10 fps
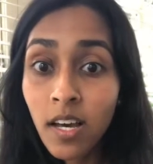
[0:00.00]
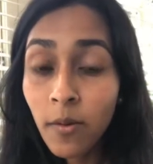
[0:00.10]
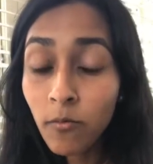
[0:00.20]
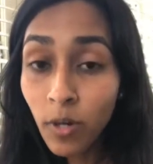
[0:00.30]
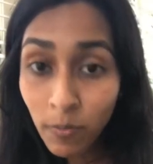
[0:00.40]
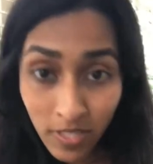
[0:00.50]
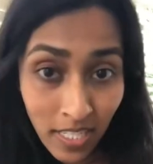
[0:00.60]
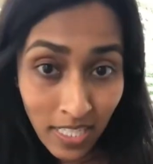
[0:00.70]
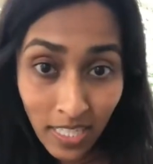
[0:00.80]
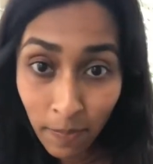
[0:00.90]

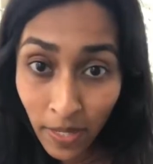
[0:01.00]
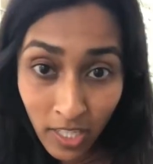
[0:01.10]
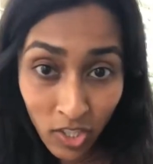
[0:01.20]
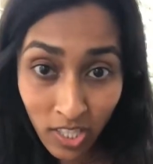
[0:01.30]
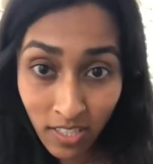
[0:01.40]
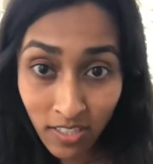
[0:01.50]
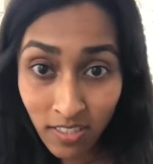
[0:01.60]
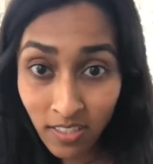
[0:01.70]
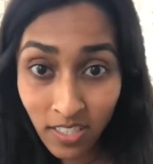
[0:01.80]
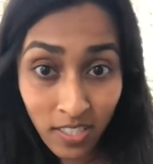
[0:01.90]
representing the patient
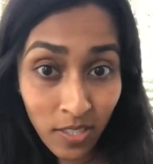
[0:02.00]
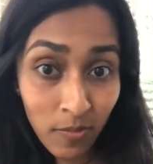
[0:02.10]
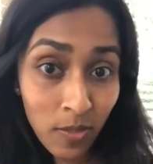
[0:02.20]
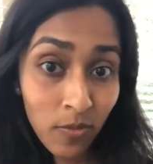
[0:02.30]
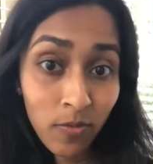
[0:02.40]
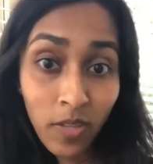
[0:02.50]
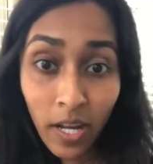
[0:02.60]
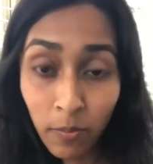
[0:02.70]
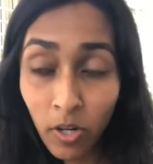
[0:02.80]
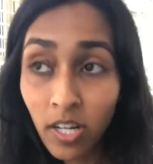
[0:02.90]
in terms of our
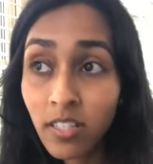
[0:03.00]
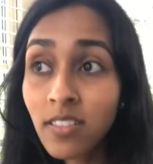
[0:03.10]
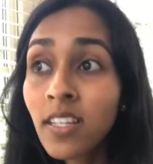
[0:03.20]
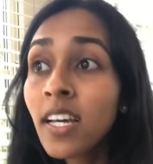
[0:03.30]
products